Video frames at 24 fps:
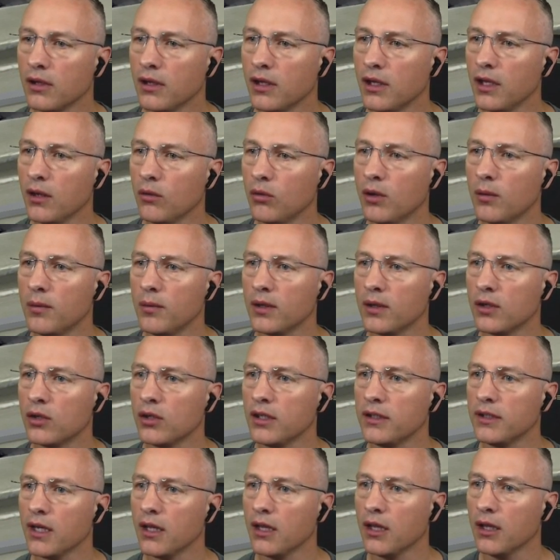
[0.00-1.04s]
What am I going
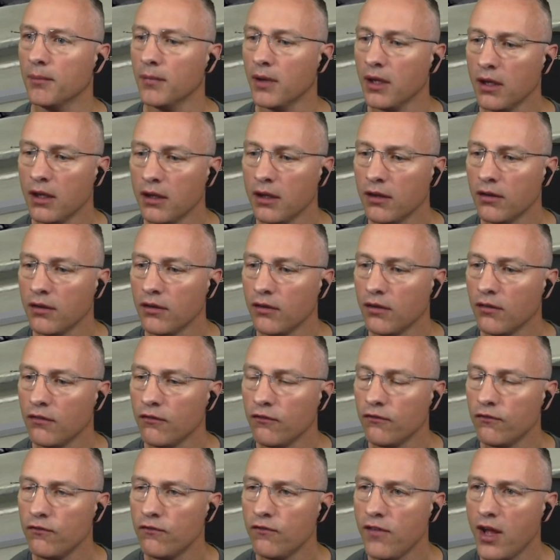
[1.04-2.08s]
to tell him?
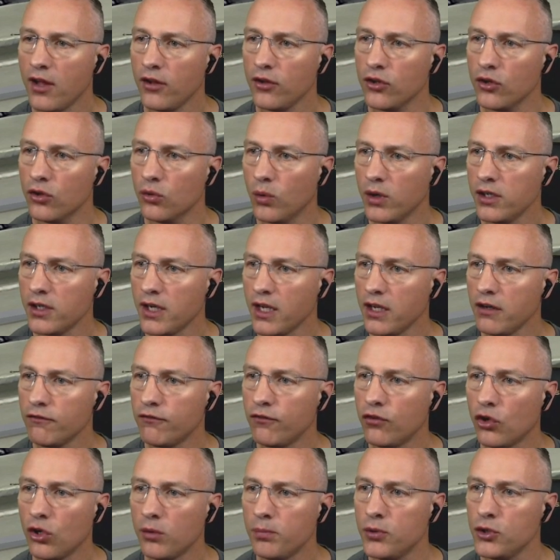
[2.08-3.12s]
Value
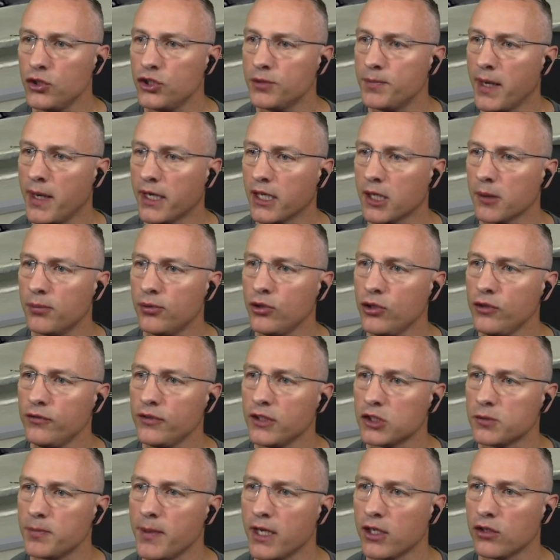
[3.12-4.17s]
194, pushback approved,
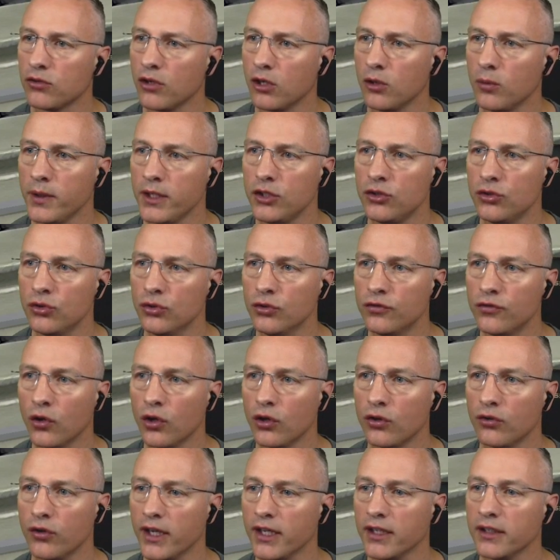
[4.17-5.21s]
expect runway 24
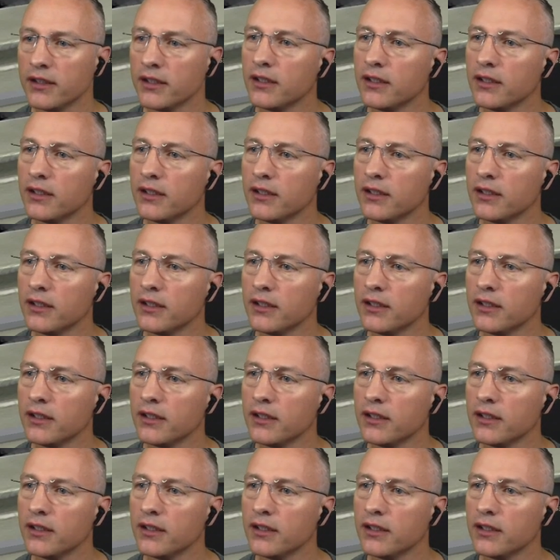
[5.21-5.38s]
right.